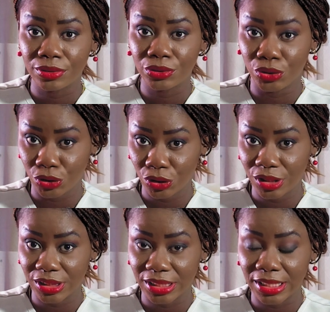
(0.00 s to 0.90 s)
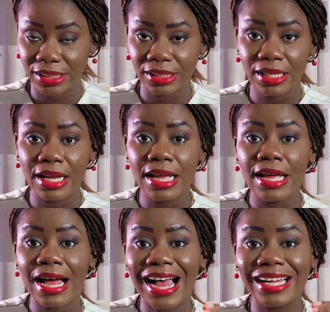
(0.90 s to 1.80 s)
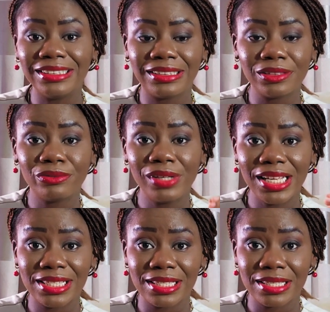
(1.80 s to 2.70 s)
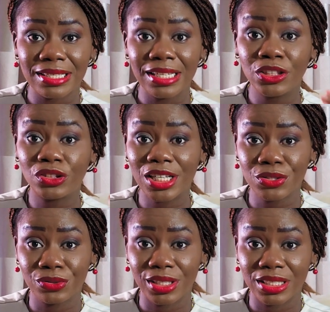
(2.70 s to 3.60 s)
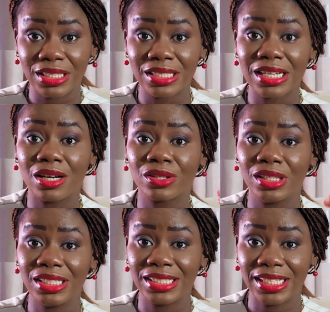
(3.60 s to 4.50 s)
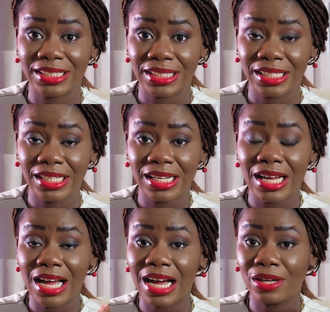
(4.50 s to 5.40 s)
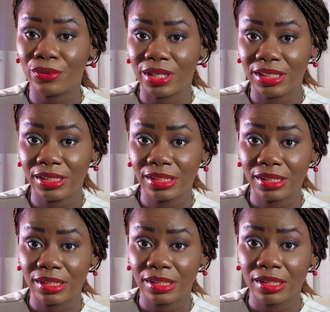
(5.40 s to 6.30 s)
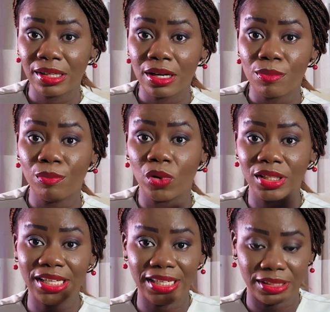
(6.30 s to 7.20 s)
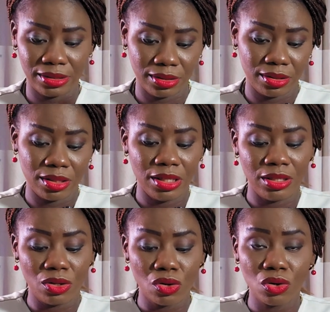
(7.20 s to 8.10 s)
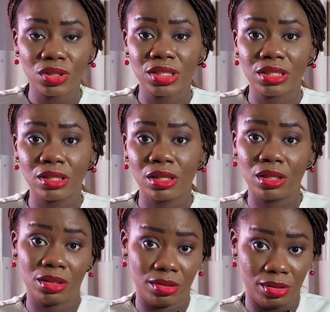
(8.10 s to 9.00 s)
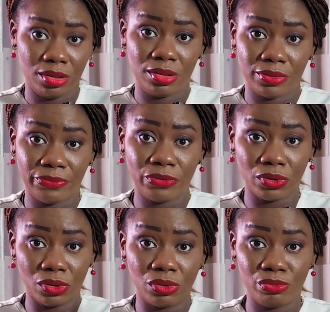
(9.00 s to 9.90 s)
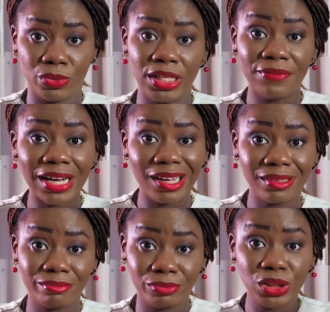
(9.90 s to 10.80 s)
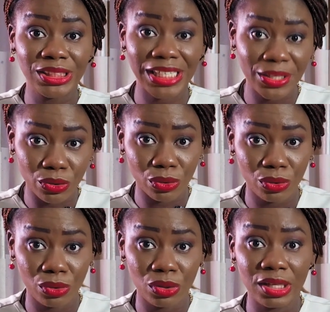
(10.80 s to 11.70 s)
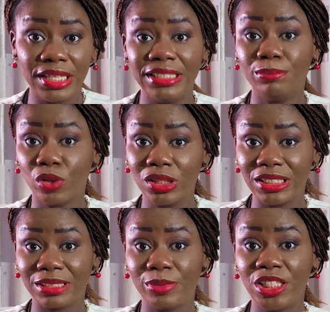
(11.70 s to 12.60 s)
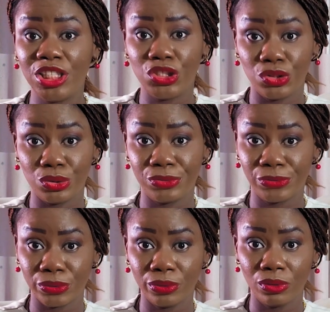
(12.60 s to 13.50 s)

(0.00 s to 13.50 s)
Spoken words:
Do you understand? And the rates, interest rate is calculated annually, but then it goes for whatever tenor the bond is being issued for.